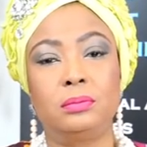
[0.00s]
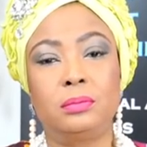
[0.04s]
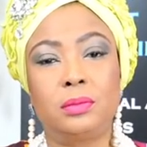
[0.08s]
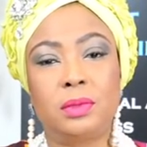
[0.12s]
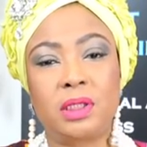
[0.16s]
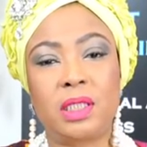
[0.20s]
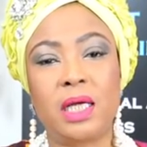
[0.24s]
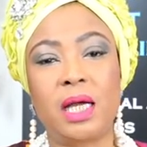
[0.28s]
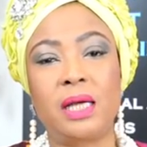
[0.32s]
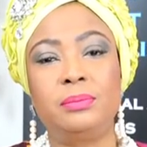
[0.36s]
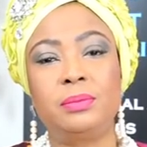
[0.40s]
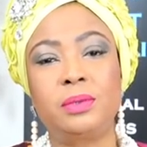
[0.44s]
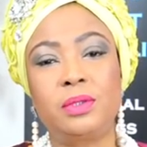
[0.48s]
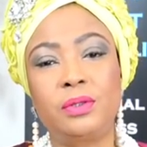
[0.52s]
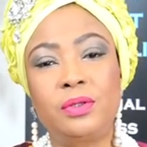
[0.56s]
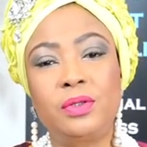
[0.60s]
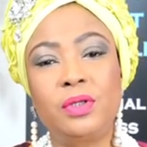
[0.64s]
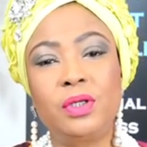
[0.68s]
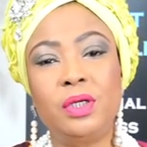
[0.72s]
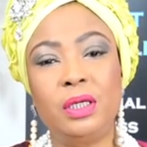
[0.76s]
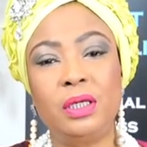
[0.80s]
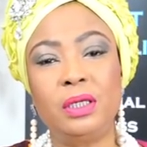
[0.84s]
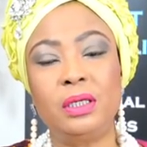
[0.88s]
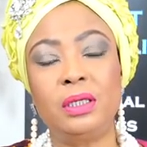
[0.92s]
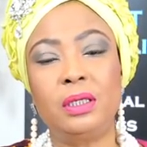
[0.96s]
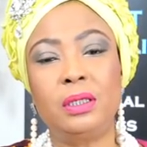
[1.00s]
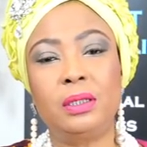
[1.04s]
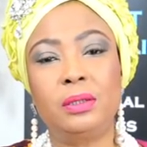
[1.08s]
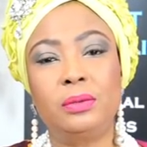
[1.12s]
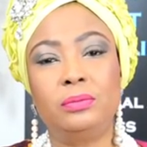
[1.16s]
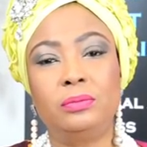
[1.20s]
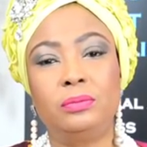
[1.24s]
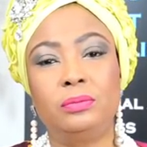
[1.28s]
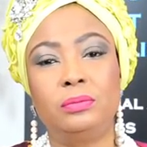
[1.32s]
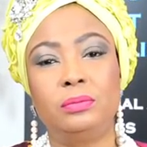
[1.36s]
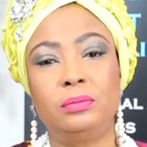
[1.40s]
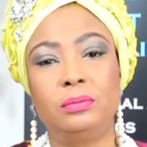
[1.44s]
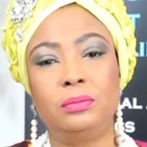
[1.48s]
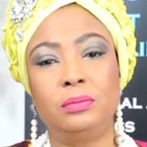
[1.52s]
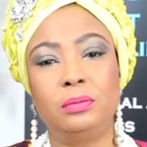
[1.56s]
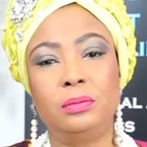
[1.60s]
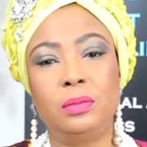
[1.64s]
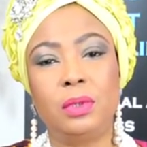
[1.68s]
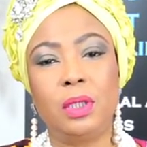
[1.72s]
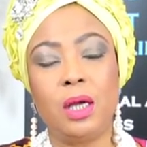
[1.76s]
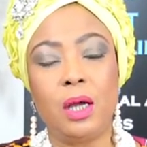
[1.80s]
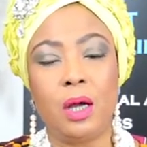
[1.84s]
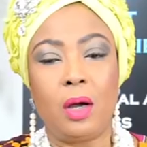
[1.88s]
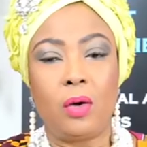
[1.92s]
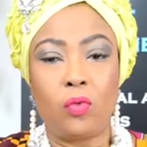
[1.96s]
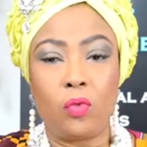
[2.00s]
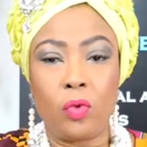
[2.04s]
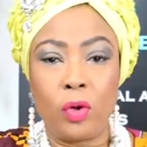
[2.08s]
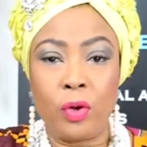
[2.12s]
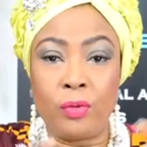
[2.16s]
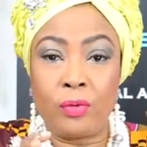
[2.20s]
time to think. We